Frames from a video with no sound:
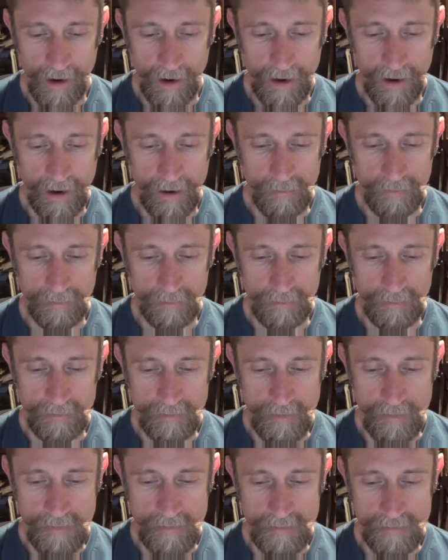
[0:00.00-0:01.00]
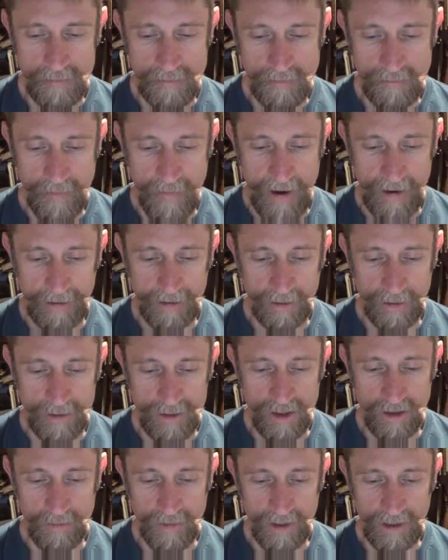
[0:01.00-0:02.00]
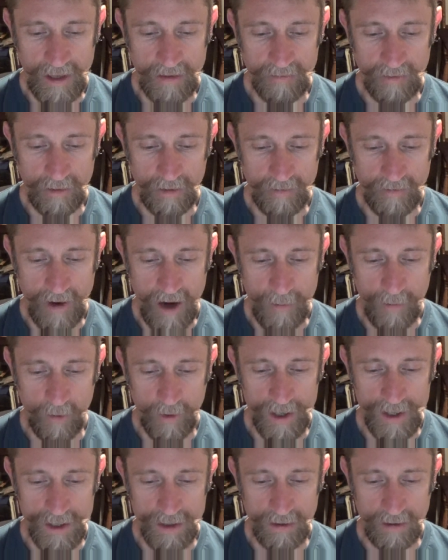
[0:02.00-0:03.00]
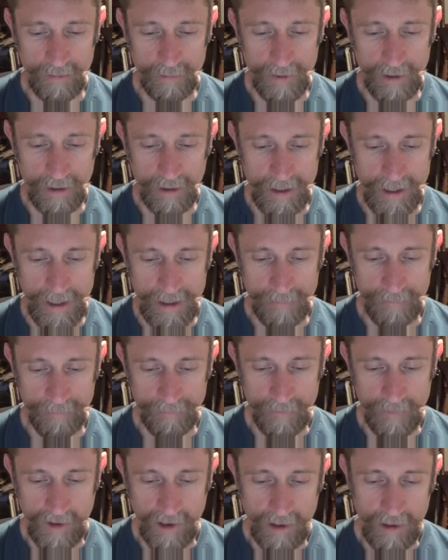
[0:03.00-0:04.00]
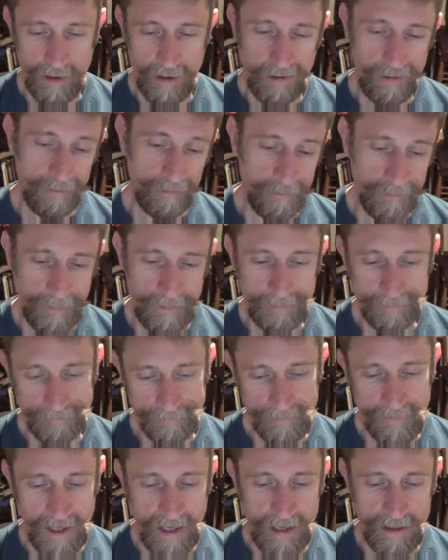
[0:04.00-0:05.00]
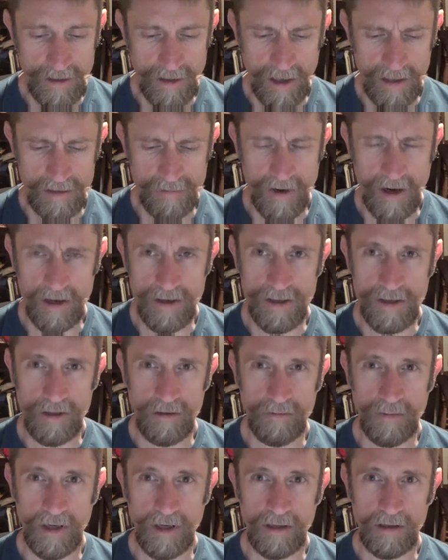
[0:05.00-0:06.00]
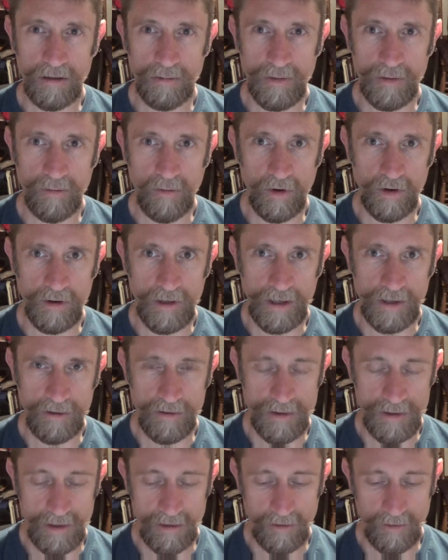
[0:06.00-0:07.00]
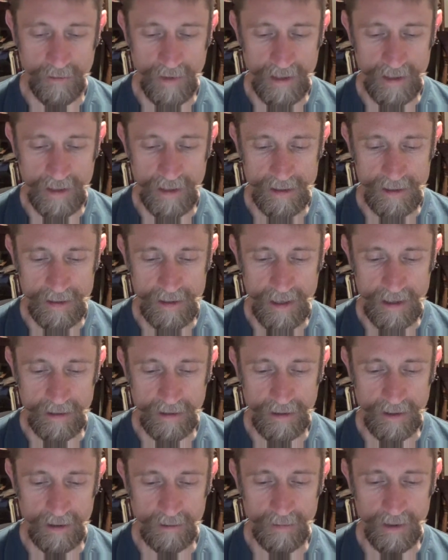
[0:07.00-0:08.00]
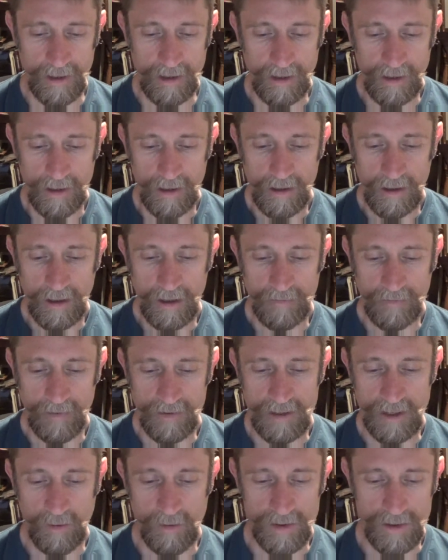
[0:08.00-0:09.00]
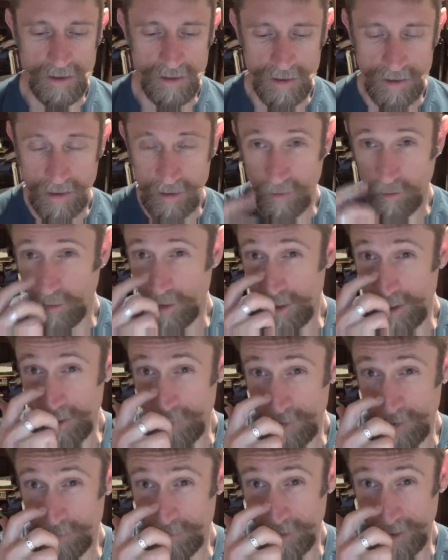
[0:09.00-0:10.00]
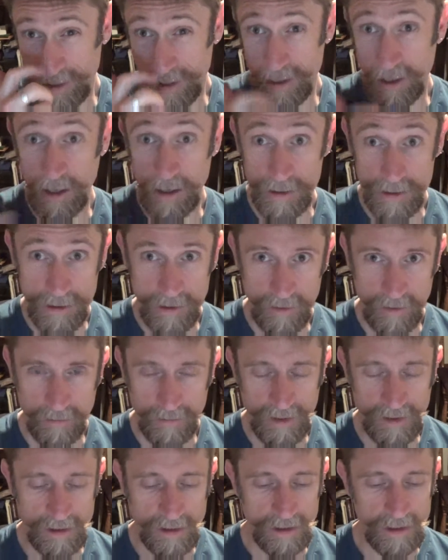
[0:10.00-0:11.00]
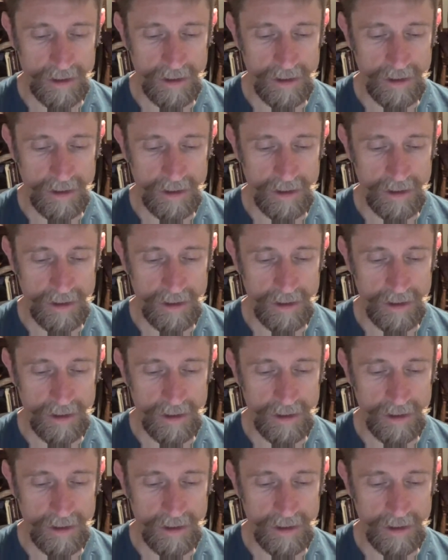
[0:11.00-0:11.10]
And your attunement level of operational ability. He talks about attunement a little bit more later, so I might get to that later, but at first I wasn't sure what he meant by attunement.